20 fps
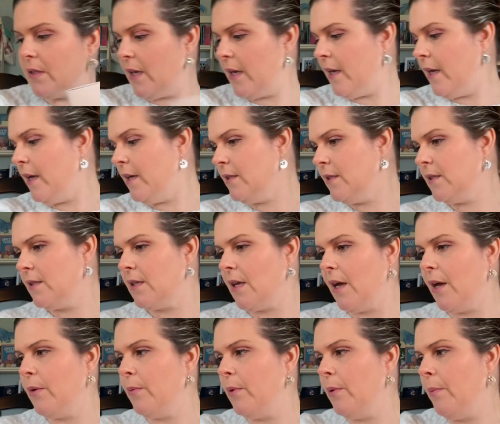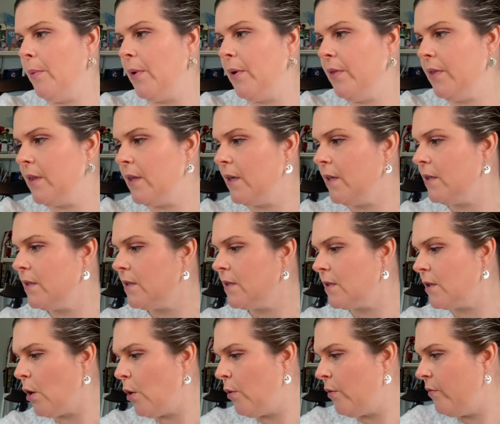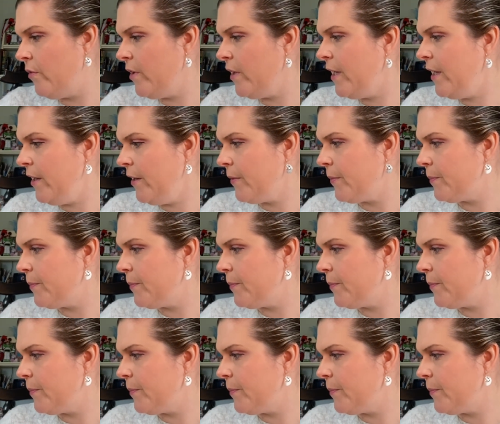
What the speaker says: I guess I will put this over here.